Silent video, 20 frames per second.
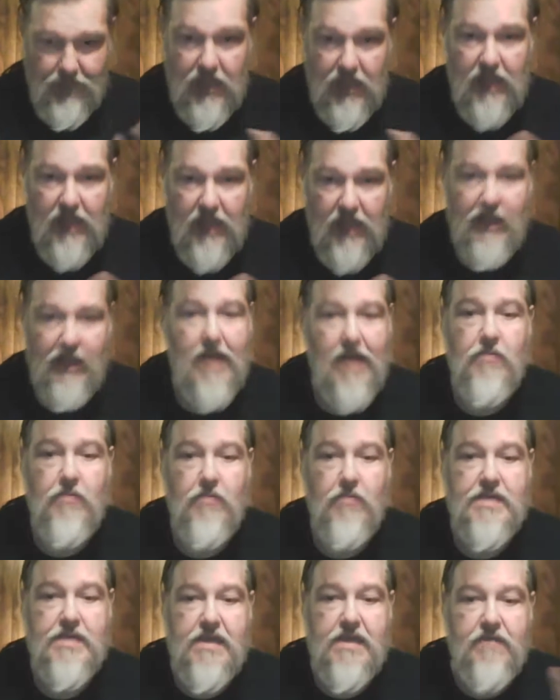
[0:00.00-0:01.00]
Atlanta
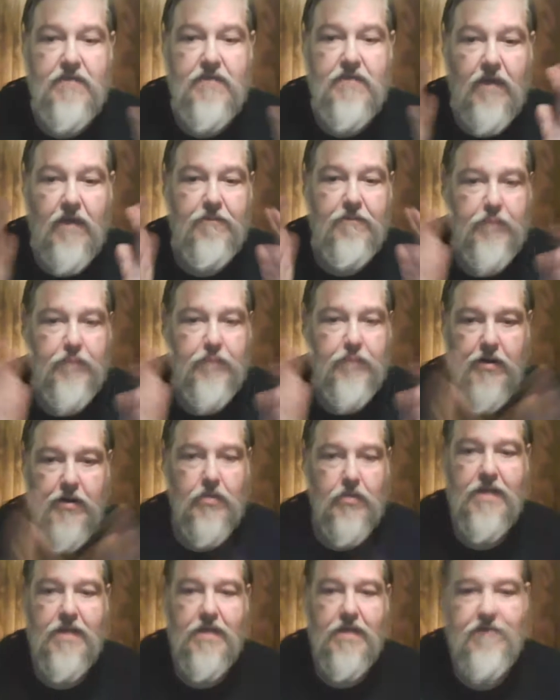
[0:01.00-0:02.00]
received a
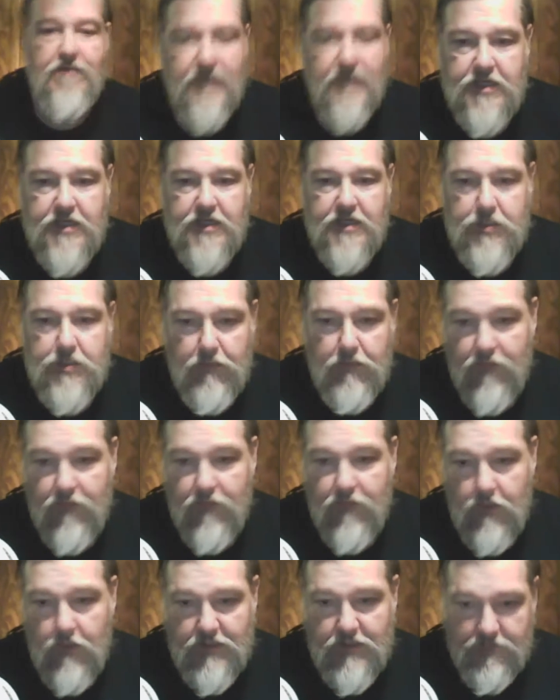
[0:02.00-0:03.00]
purely vintage
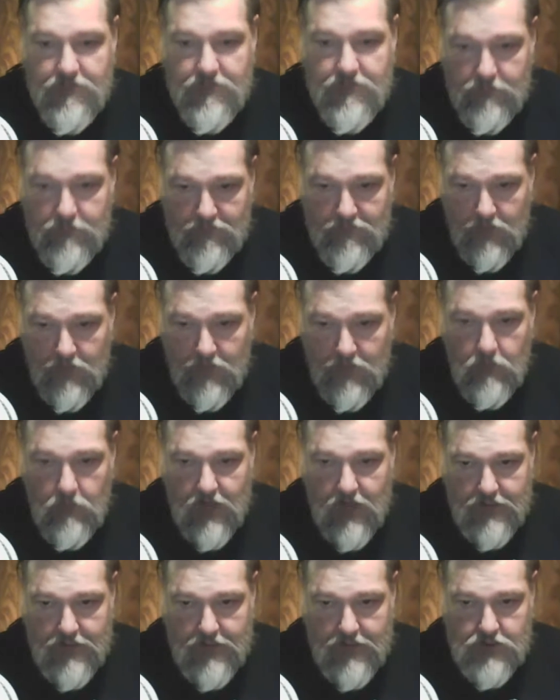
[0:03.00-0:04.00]
performance from
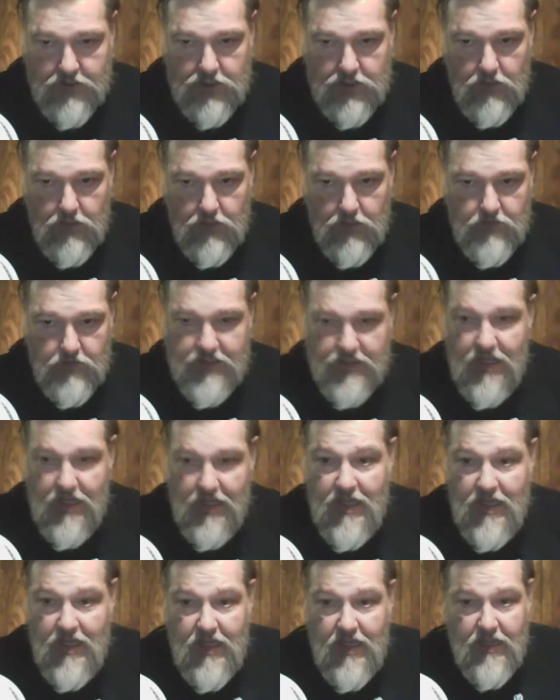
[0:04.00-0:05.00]
Ryan and Jones.
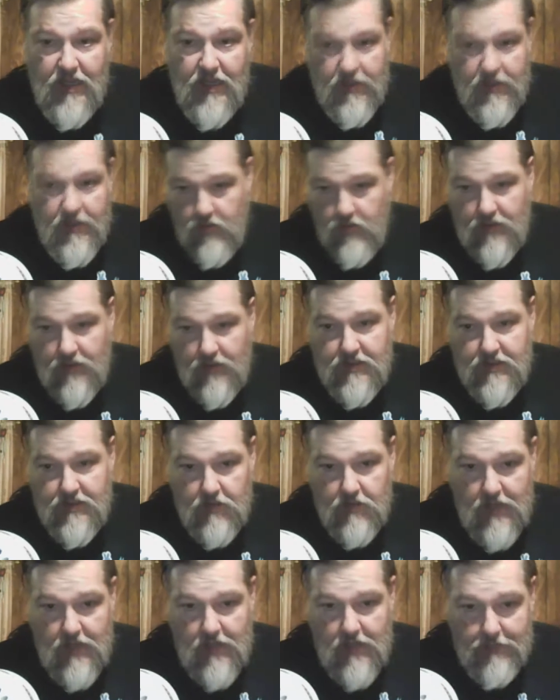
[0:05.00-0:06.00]
They were
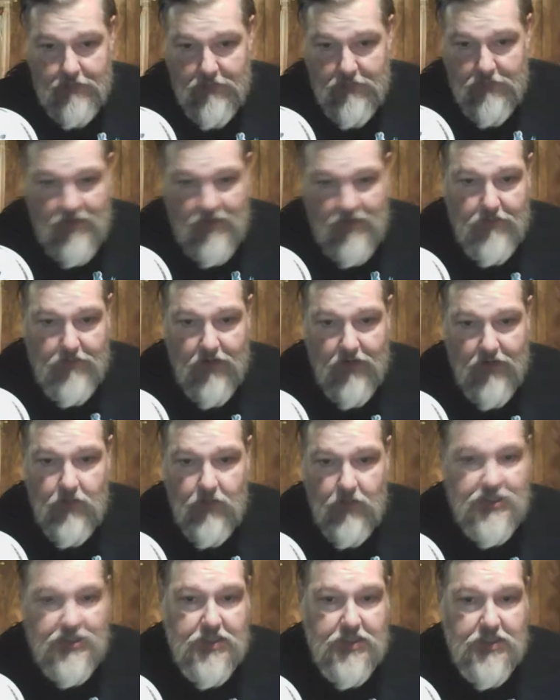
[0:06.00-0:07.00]
also complemented by a
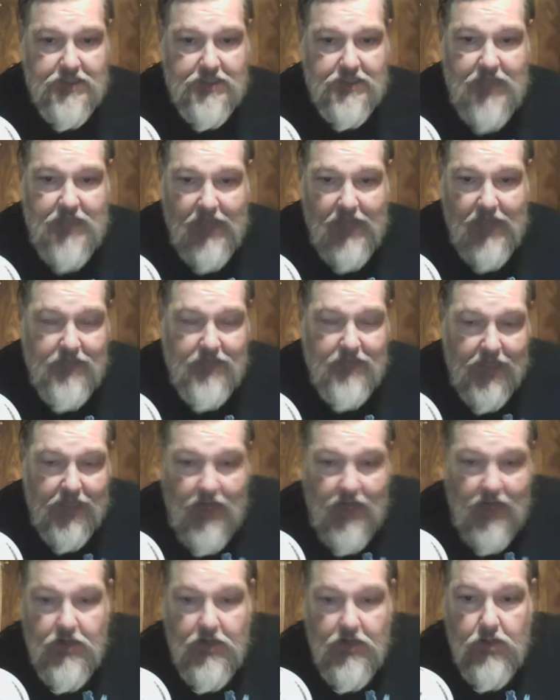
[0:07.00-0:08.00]
rushing attack that
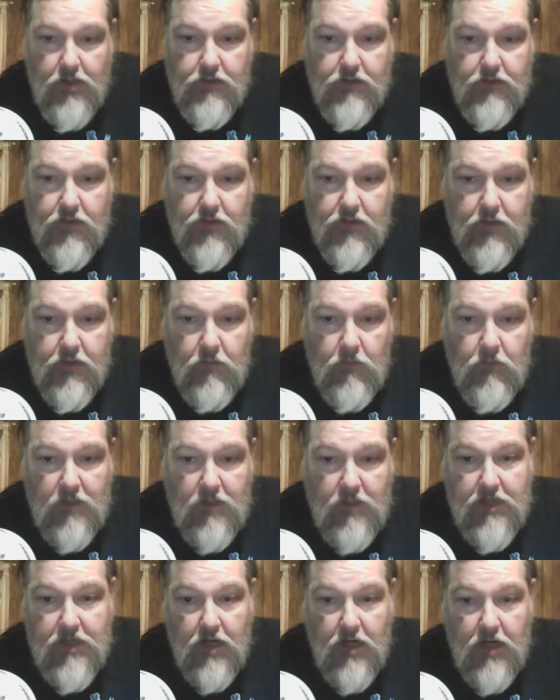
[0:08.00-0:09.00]
gained
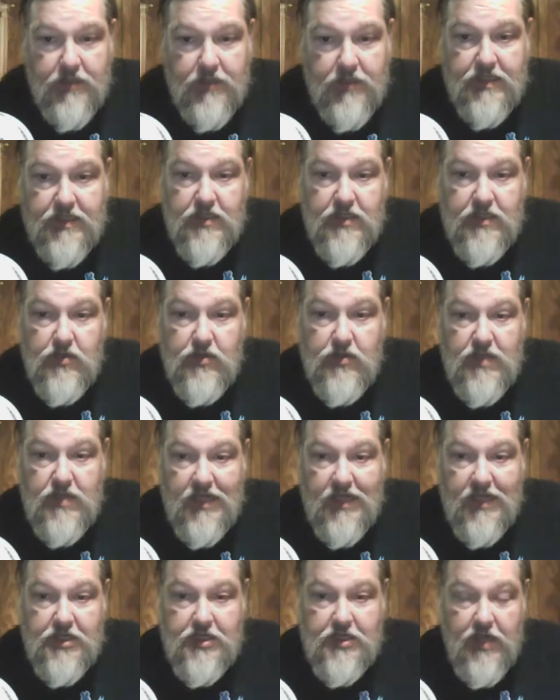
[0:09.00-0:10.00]
131 yards and 2
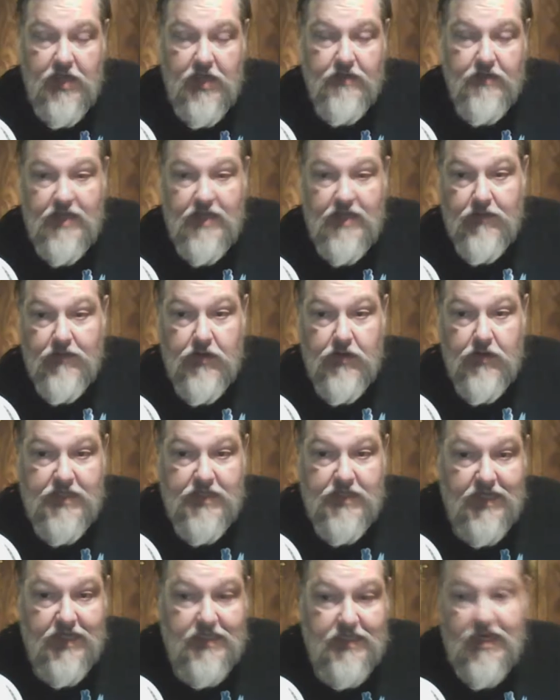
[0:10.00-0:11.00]
touchdowns on
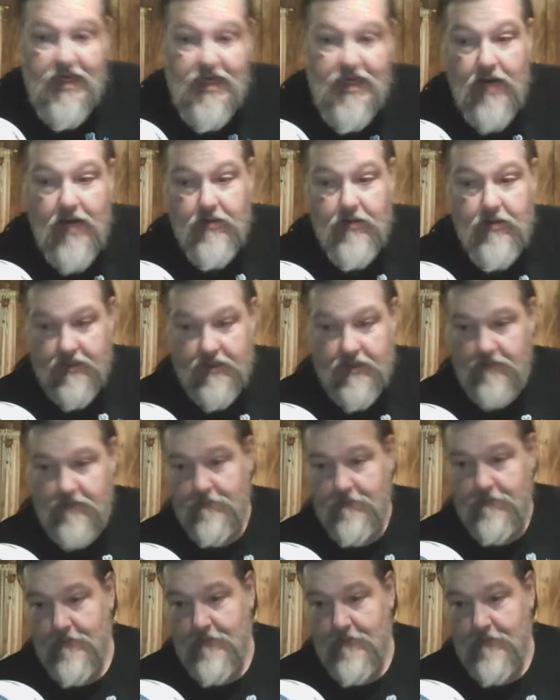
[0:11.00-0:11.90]
36 carries.